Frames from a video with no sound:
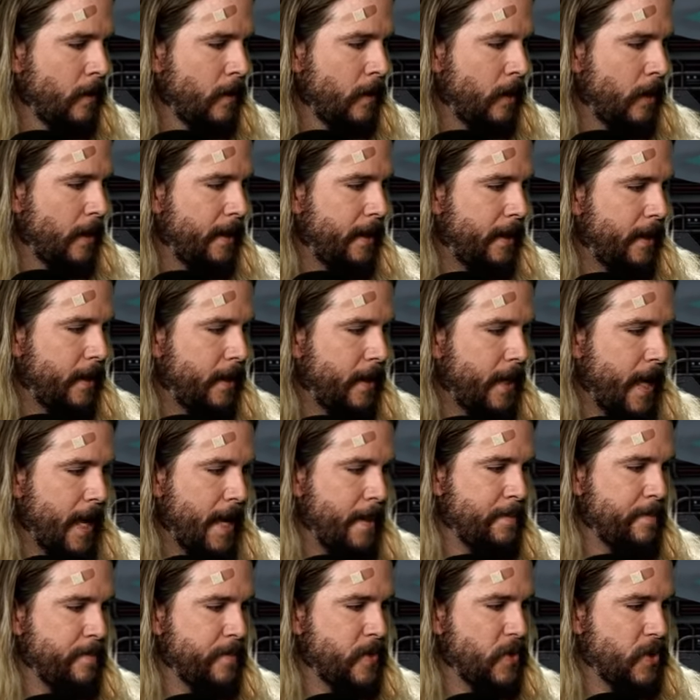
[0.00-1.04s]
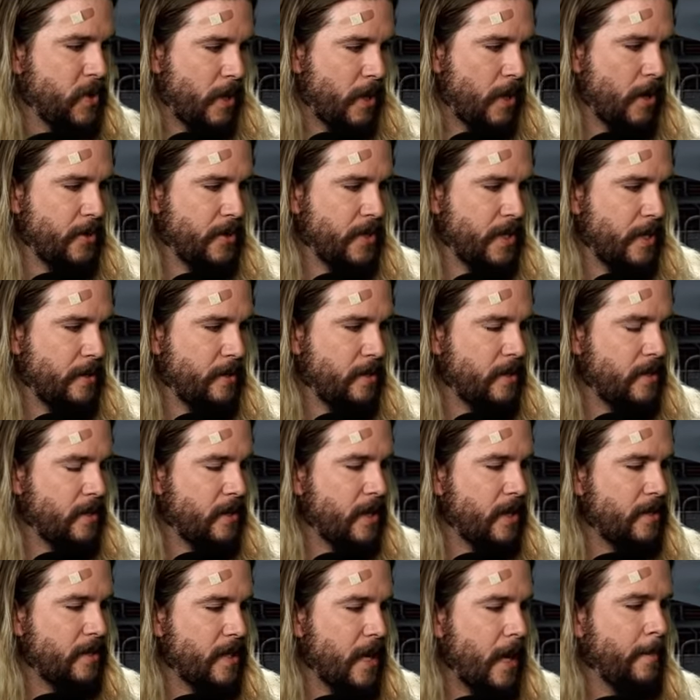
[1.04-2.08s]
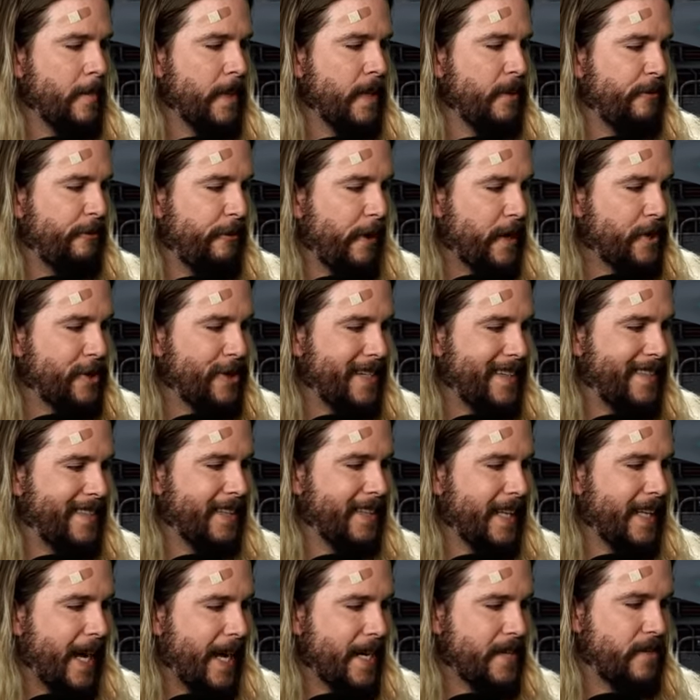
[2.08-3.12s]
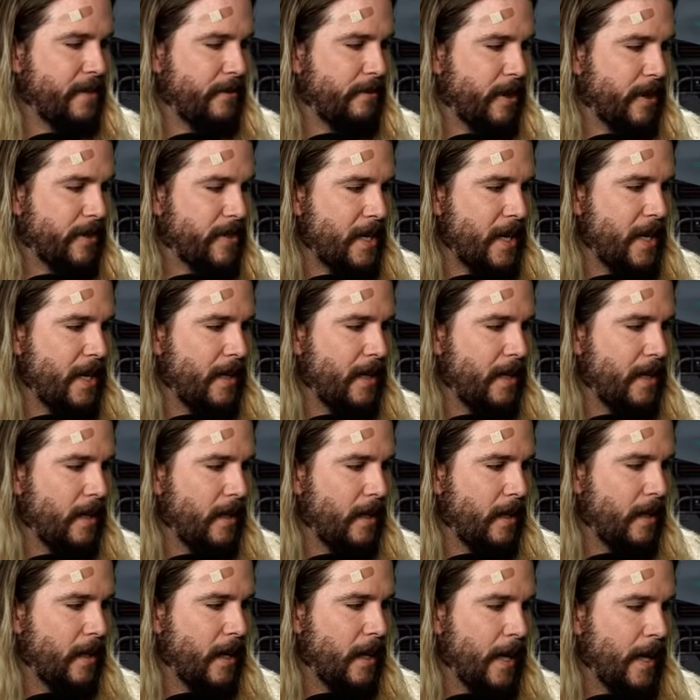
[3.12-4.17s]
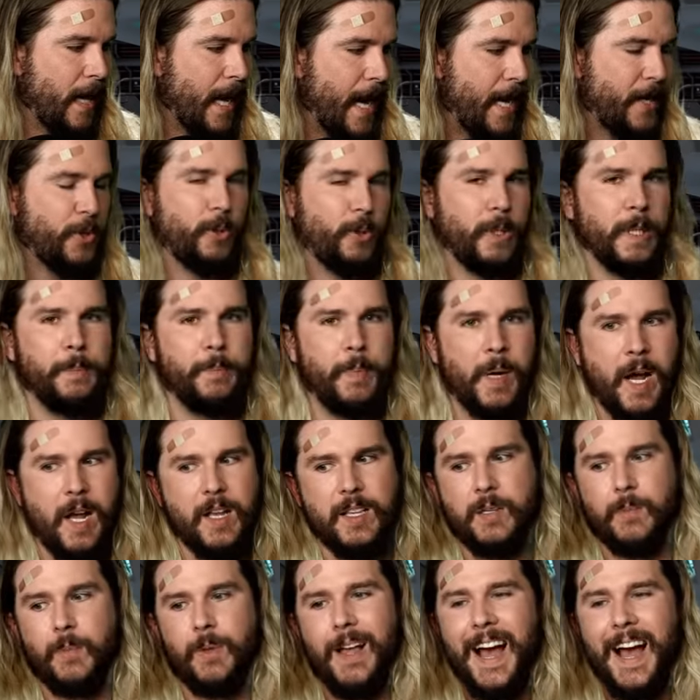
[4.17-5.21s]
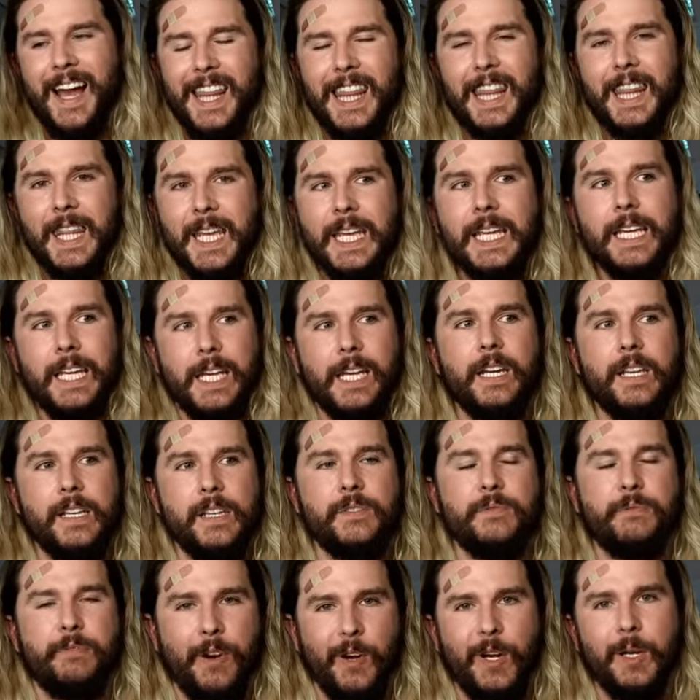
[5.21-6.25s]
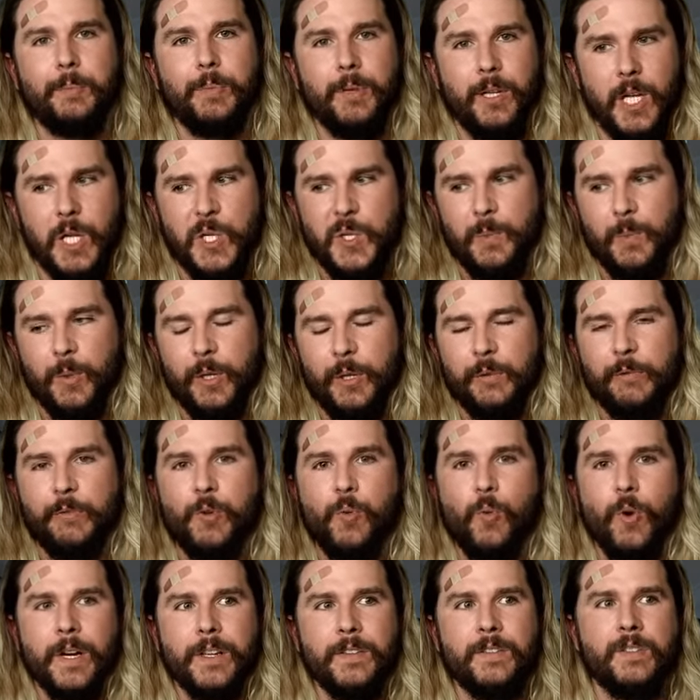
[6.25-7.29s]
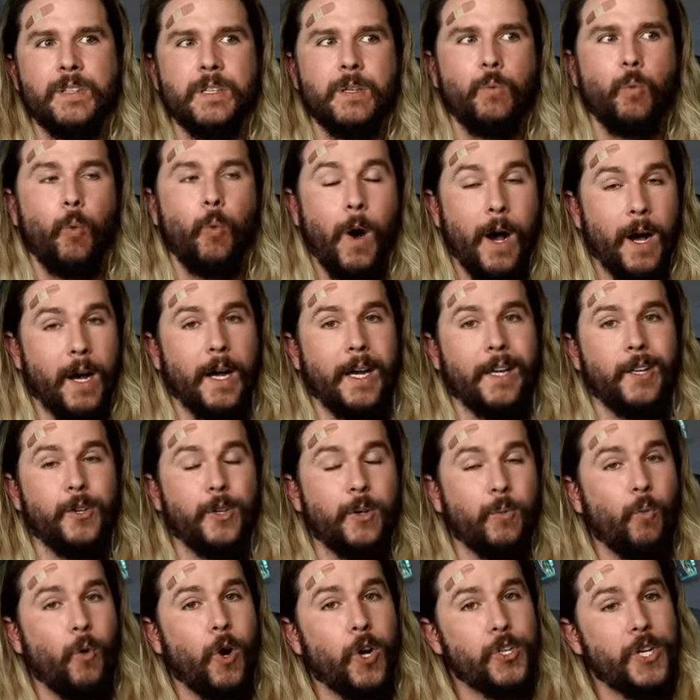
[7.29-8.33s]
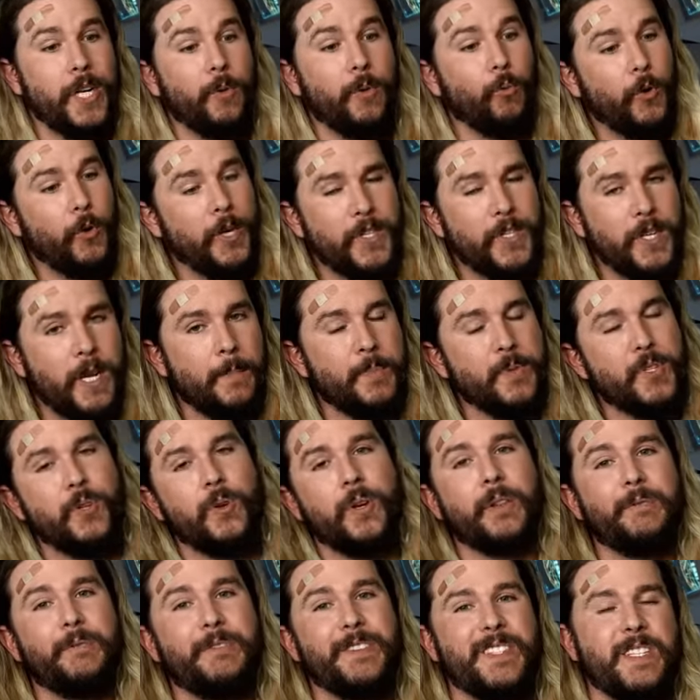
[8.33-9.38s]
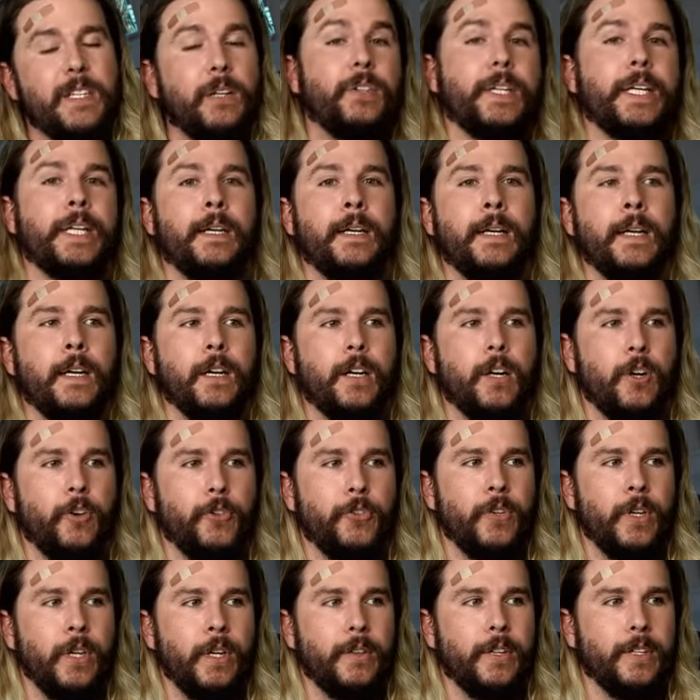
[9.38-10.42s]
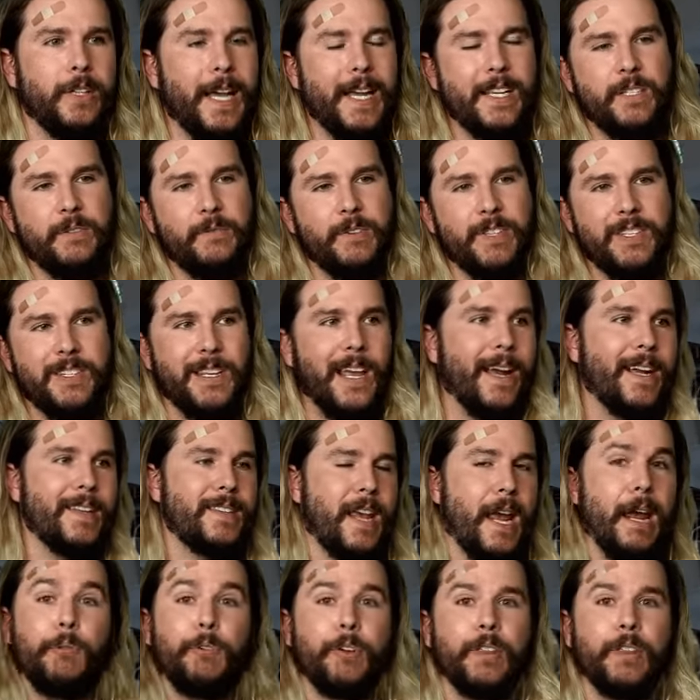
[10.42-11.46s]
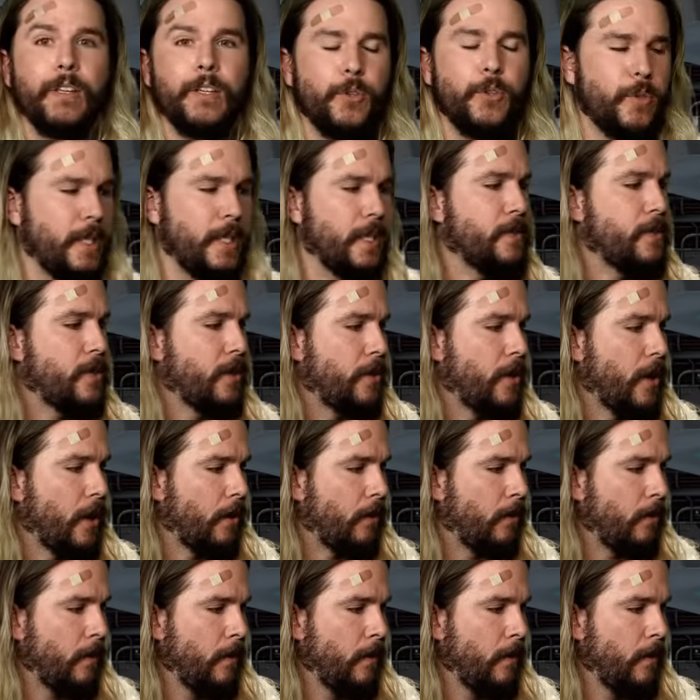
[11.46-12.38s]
Uh, Hemso says, is the zombie infection in The Last of Us actually possible? I think it is very plausible. And if you want to see why, you can watch a recent episode on the facility called The Last of Us Science Everything You Need to Know.